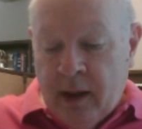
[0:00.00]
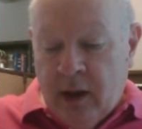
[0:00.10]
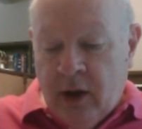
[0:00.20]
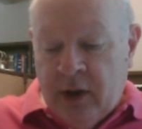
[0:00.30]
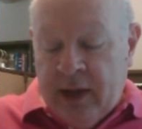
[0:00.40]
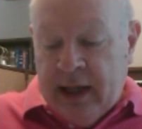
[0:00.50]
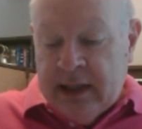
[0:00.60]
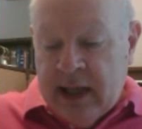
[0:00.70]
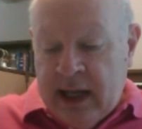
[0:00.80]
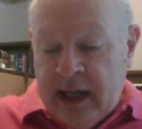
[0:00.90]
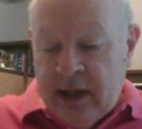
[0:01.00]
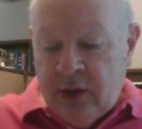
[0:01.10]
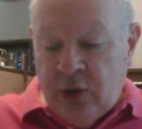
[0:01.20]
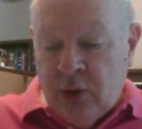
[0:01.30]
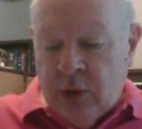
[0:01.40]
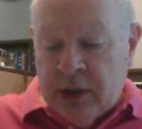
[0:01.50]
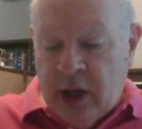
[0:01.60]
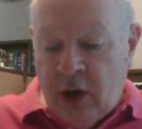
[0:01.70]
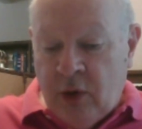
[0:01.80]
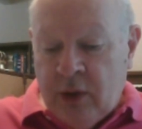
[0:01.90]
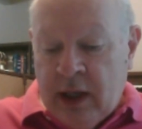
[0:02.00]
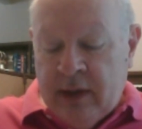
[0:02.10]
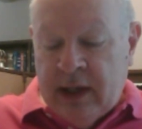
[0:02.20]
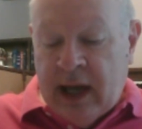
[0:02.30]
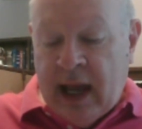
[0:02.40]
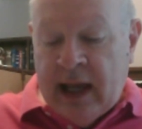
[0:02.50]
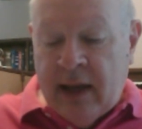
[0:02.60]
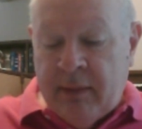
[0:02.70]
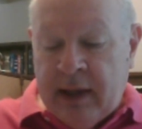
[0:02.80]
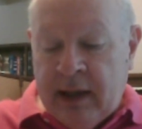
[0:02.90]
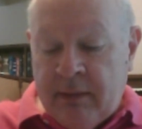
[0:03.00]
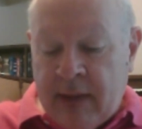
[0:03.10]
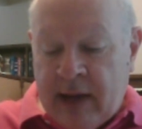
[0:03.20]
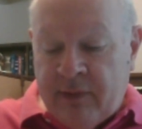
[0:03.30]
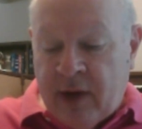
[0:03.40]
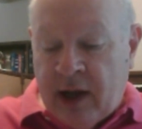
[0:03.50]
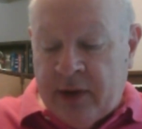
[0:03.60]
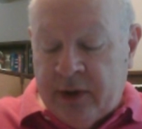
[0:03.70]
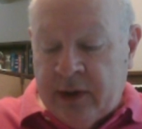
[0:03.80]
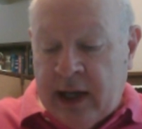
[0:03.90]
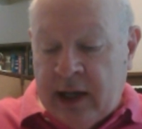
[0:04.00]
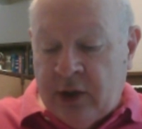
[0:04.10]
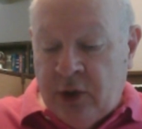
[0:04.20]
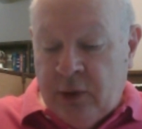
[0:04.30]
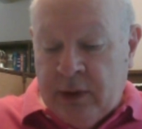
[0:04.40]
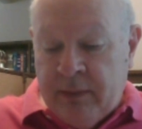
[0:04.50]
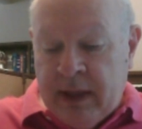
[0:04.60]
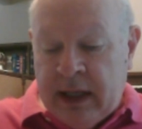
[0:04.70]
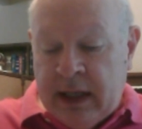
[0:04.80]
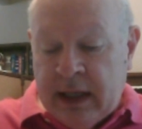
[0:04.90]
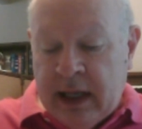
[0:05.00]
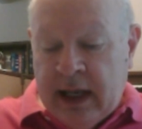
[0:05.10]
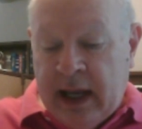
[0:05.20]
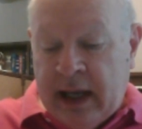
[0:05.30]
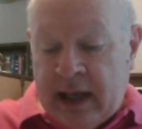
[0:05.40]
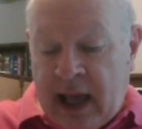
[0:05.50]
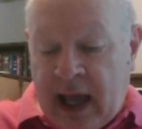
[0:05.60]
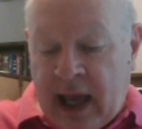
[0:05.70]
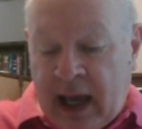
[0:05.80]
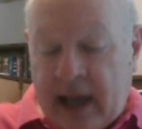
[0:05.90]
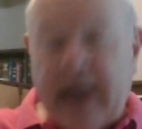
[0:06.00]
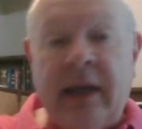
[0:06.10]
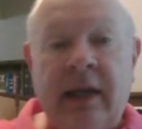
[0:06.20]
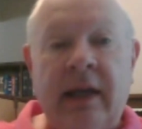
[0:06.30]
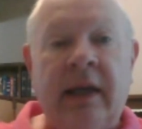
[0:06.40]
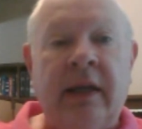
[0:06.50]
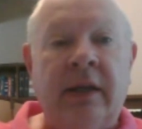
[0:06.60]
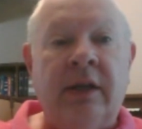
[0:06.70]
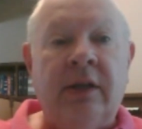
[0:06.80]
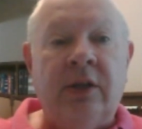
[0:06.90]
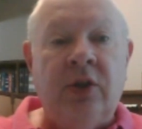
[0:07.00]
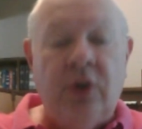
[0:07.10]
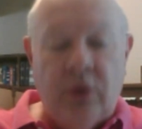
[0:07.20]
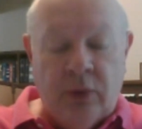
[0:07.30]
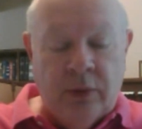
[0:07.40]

On that day you will know that I am in my Father, and you in me, and I in you.